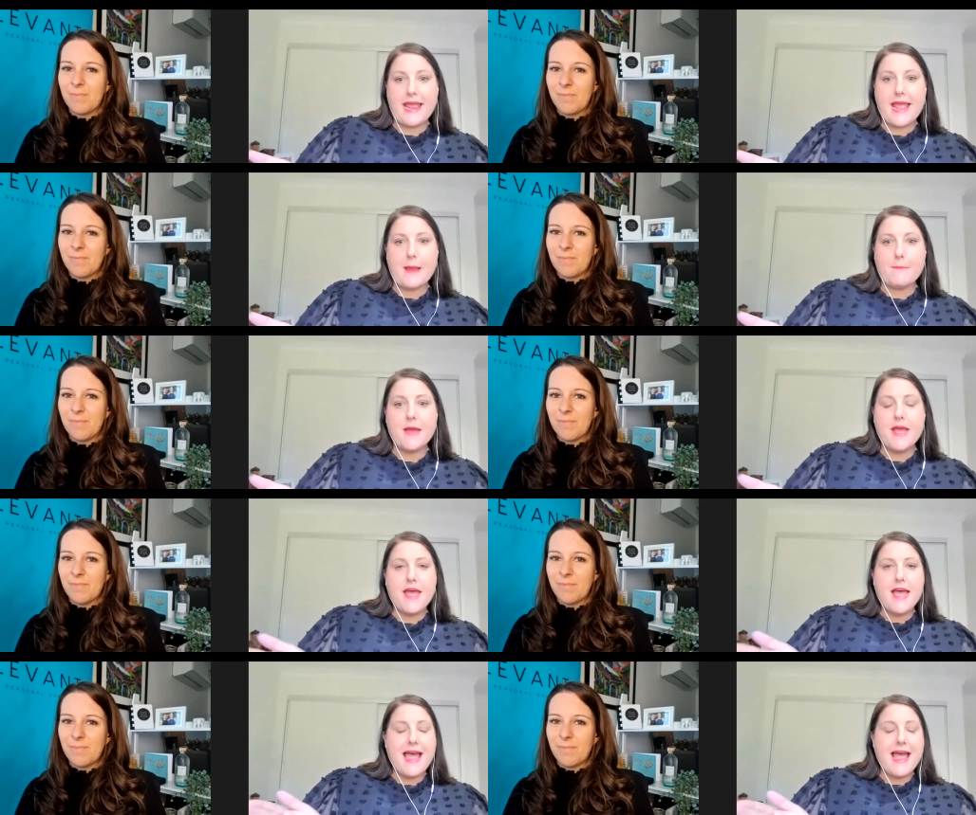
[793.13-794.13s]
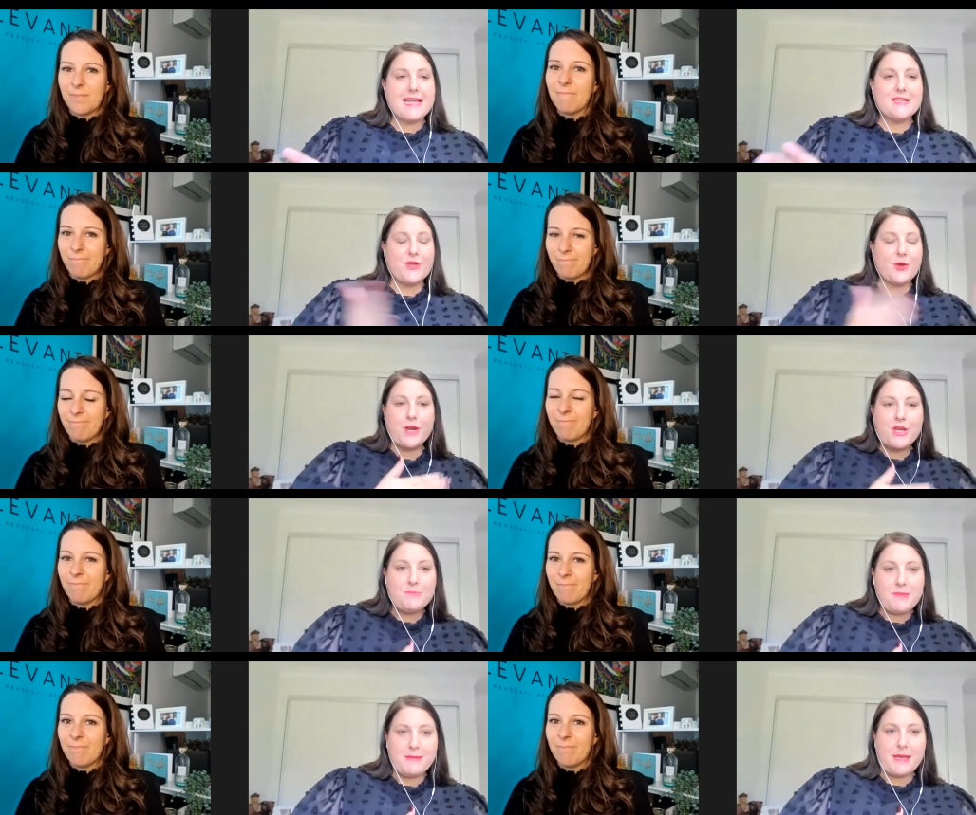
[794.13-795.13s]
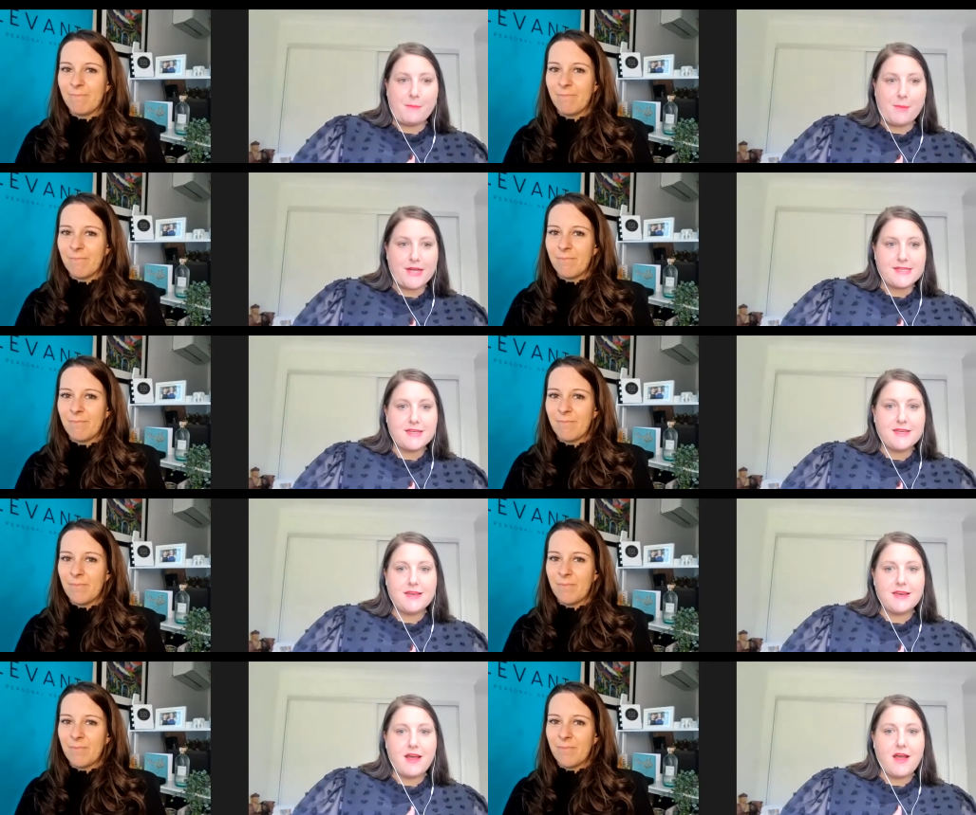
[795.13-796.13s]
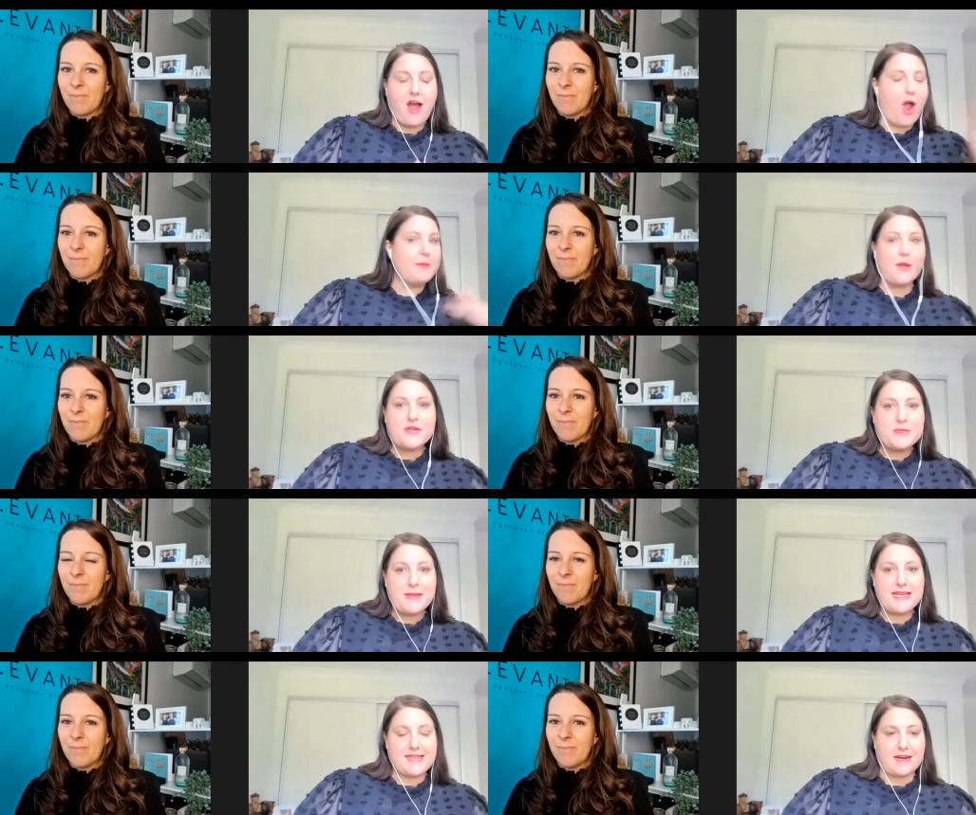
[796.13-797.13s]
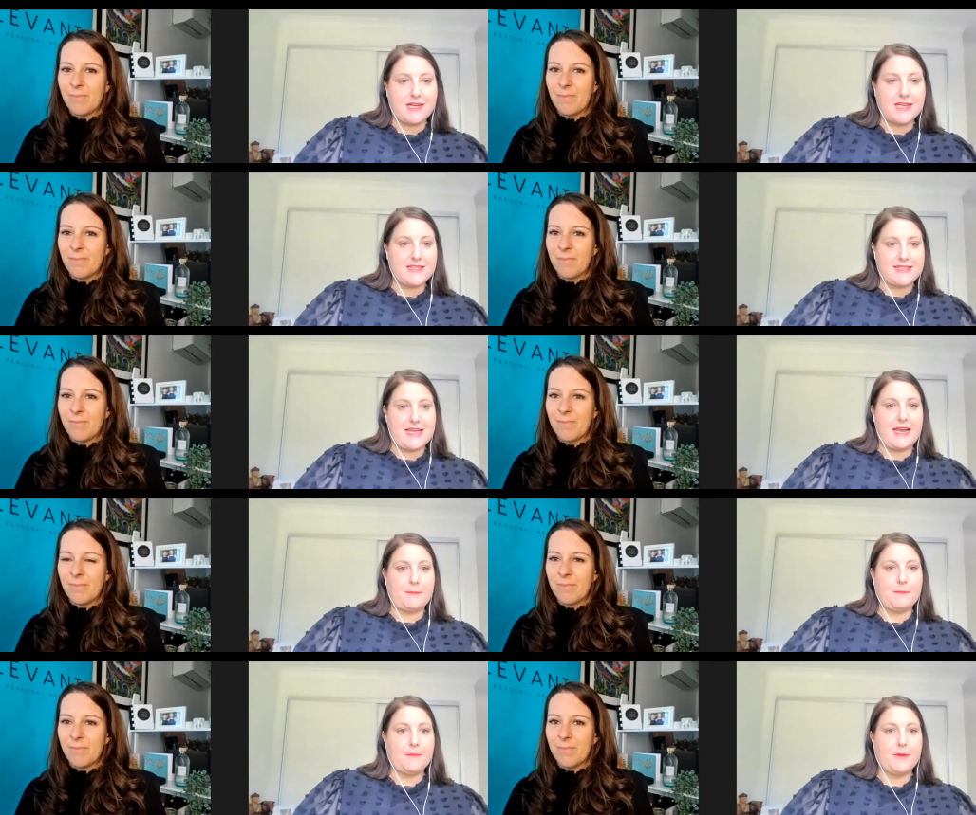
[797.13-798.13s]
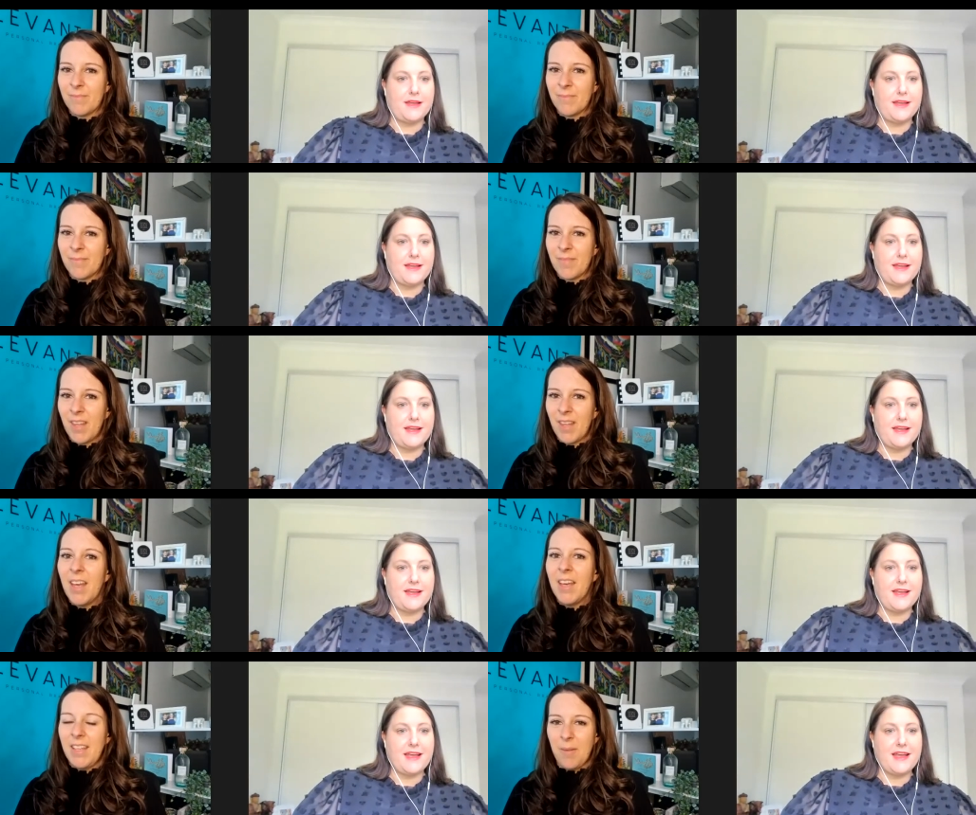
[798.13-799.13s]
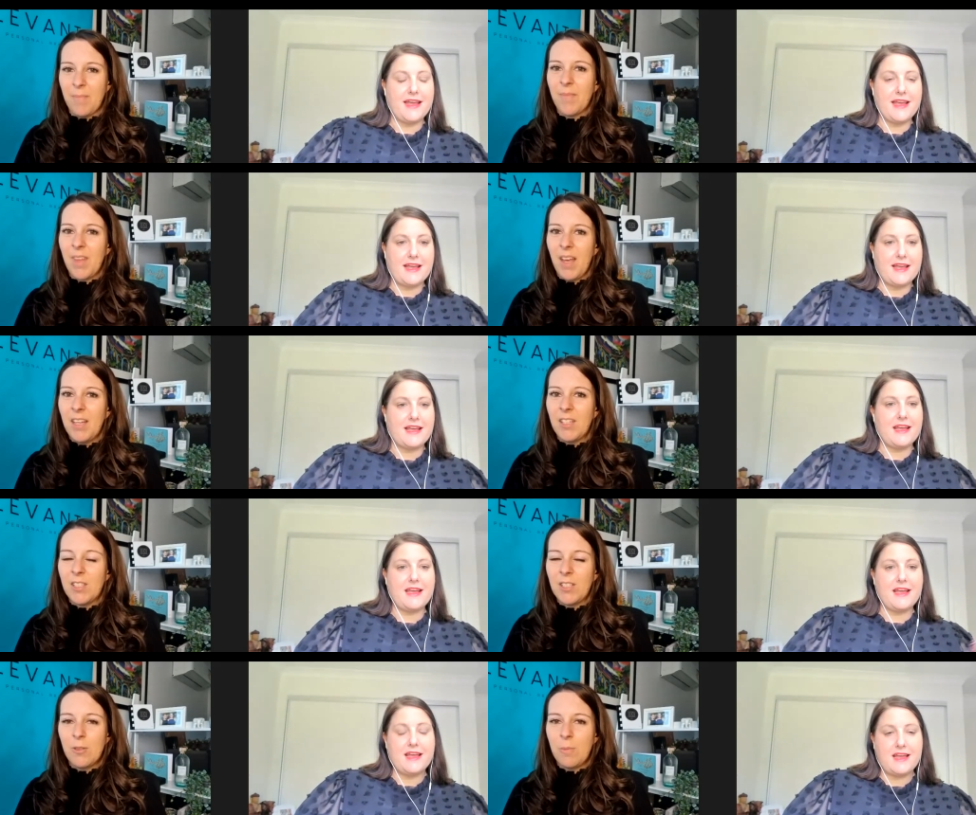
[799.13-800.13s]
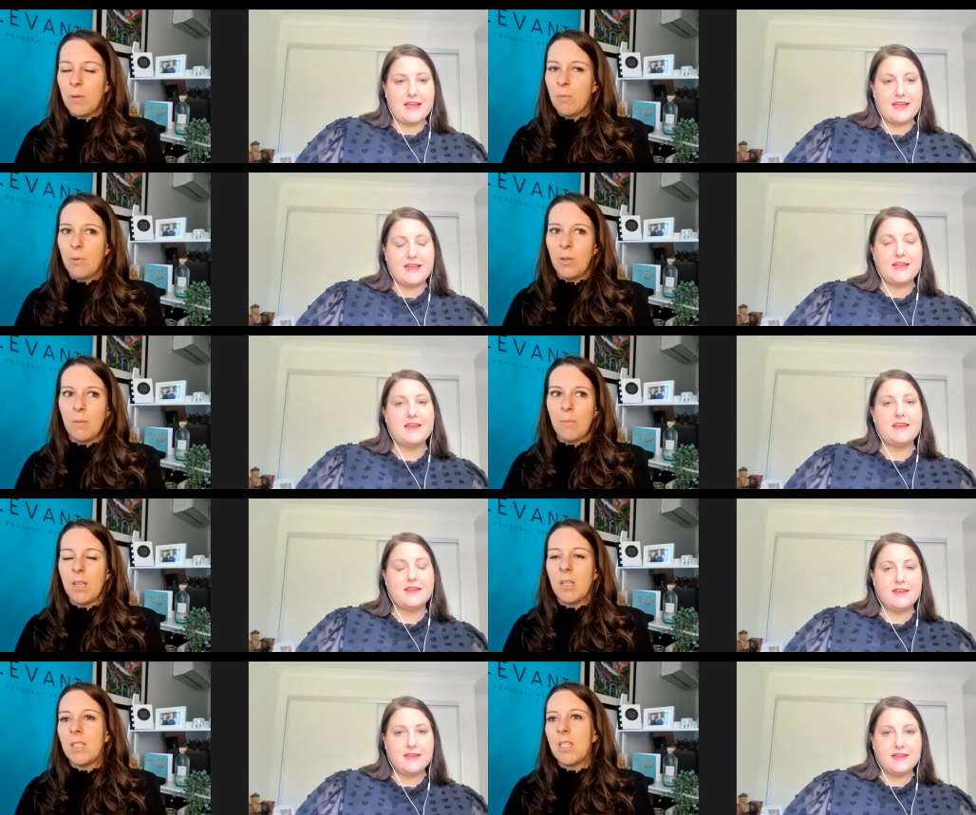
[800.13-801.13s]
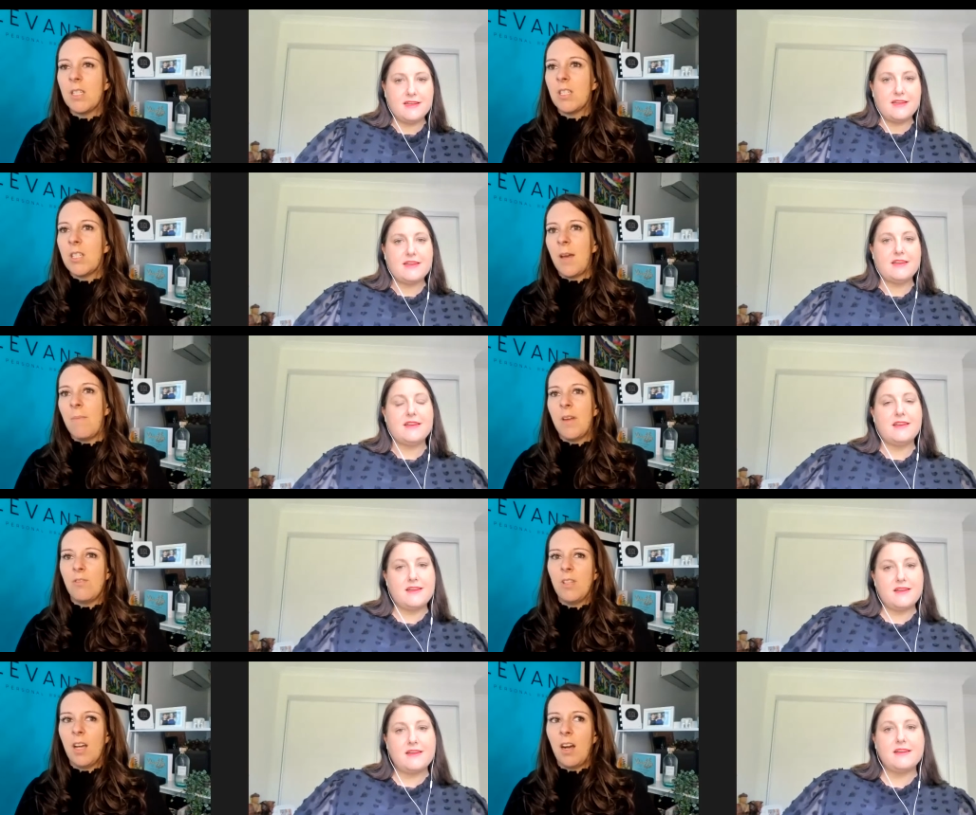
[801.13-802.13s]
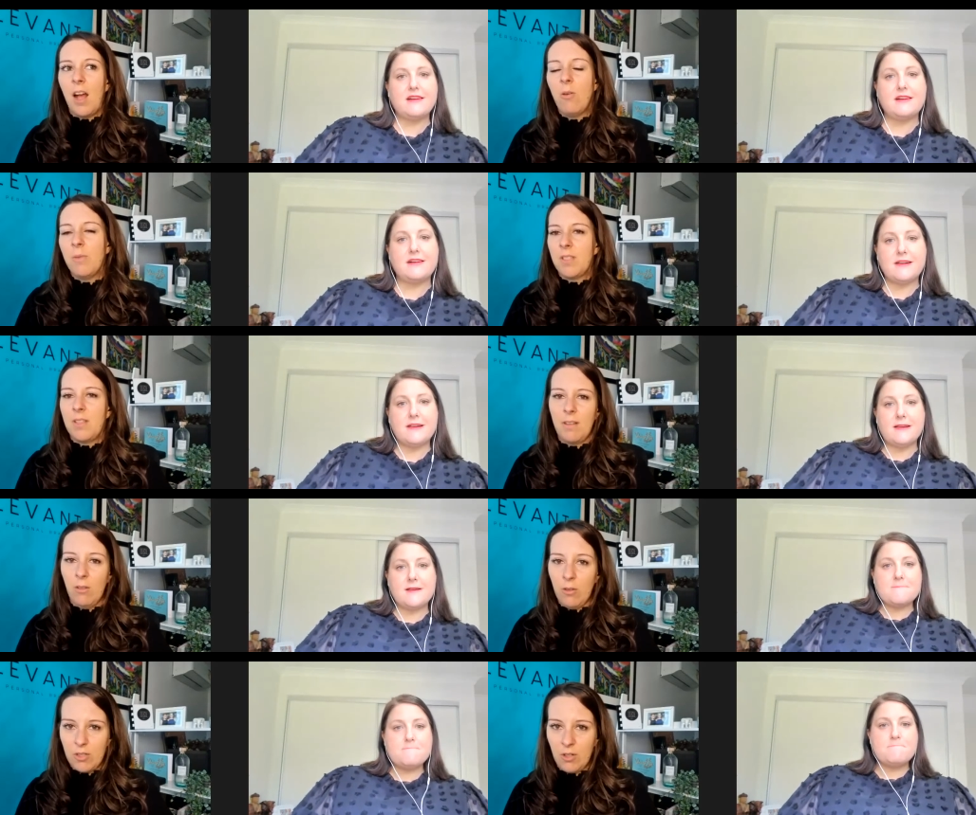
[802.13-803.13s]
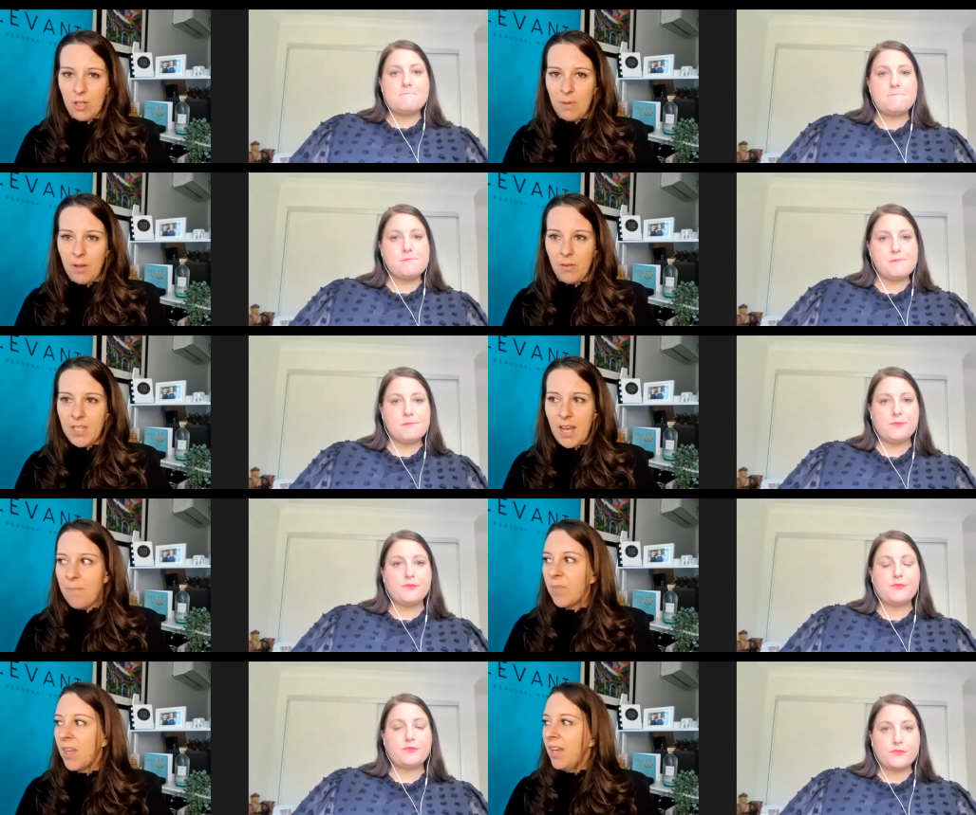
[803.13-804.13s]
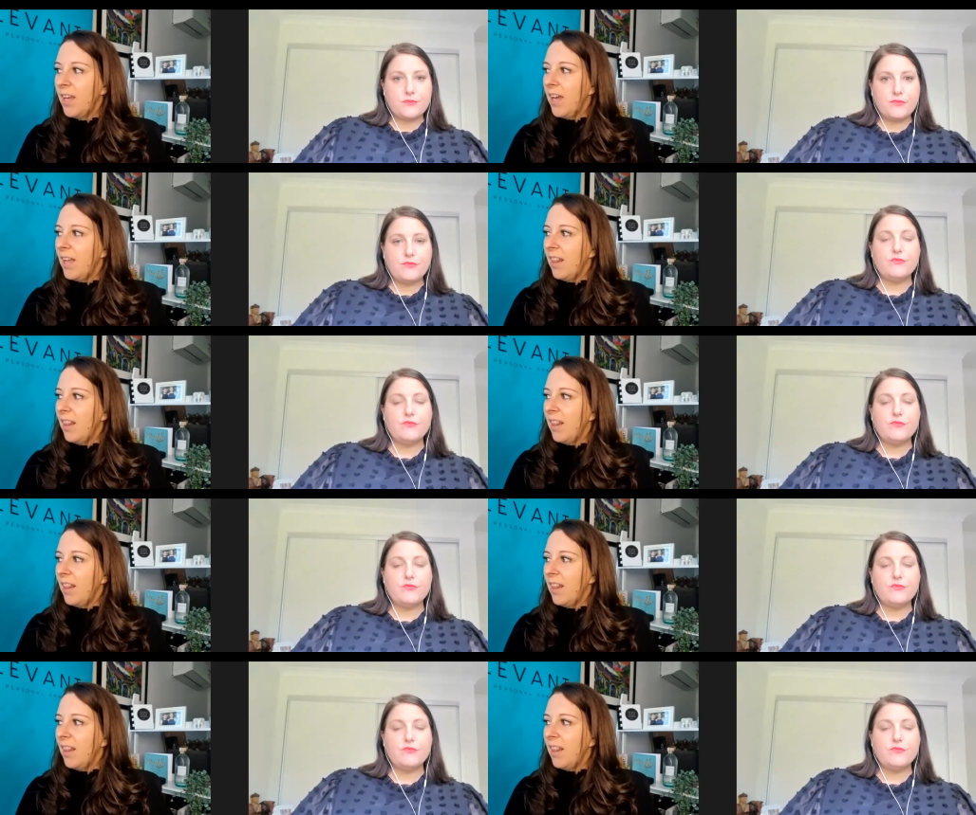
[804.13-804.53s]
Speaker 1: I am. So when you meet me in person, I'm going to be exactly the same.
Speaker 2: Yep, and it's super important because it's um it's really hard. I always look talk about um it